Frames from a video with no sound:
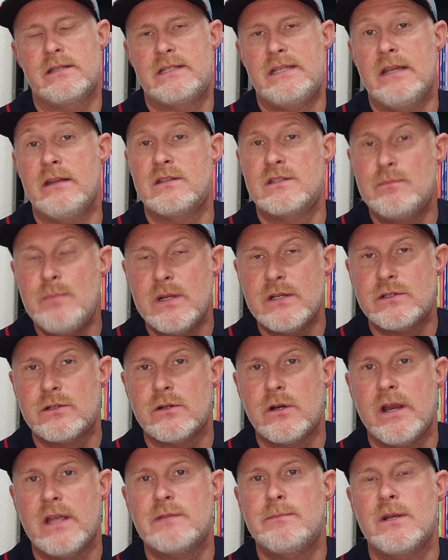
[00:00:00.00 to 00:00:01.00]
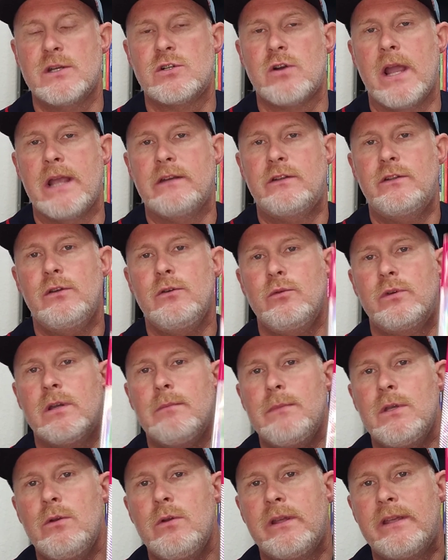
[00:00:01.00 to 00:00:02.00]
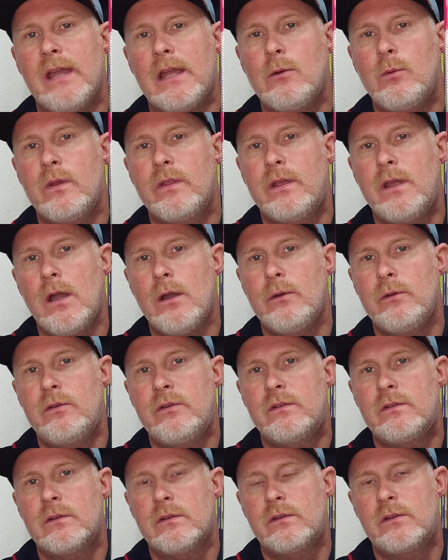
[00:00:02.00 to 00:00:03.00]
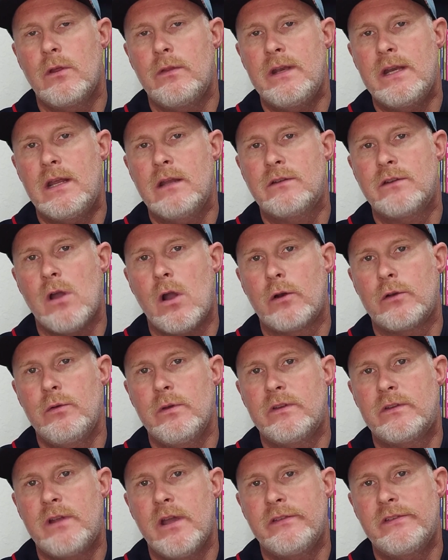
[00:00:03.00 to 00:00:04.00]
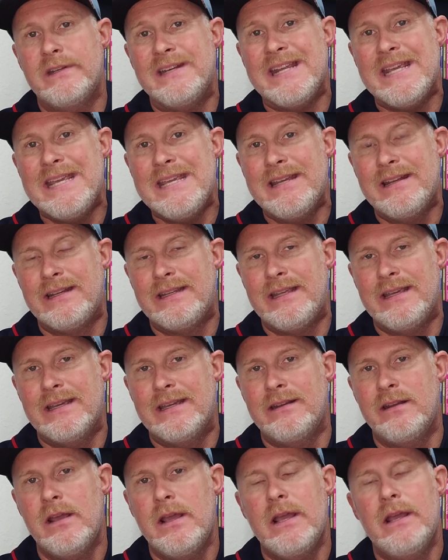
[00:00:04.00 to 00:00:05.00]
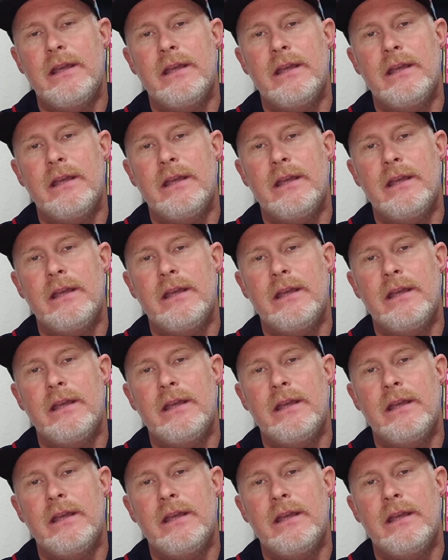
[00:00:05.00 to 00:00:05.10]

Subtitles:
kid Spencer has been trying to communicate with ghosts so that he could talk to his cousin Ian again